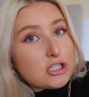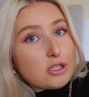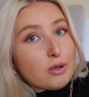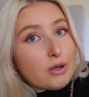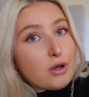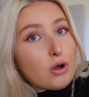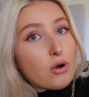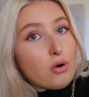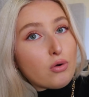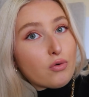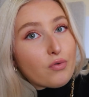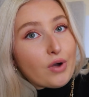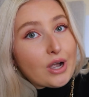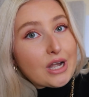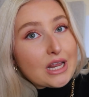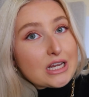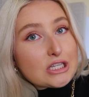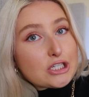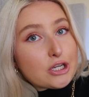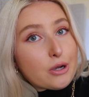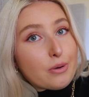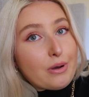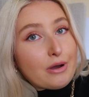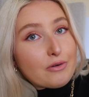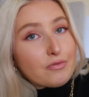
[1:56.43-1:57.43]
So I got all ready
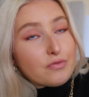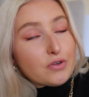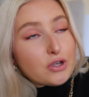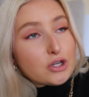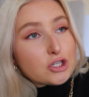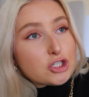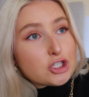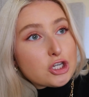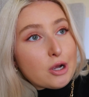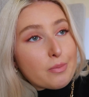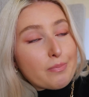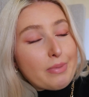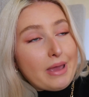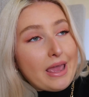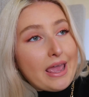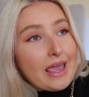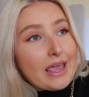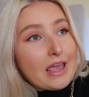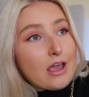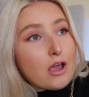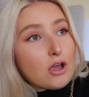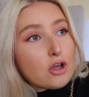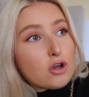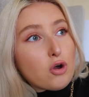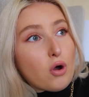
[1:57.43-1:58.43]
to go out food
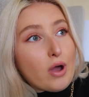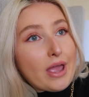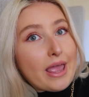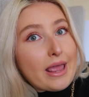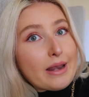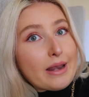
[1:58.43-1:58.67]
shopping,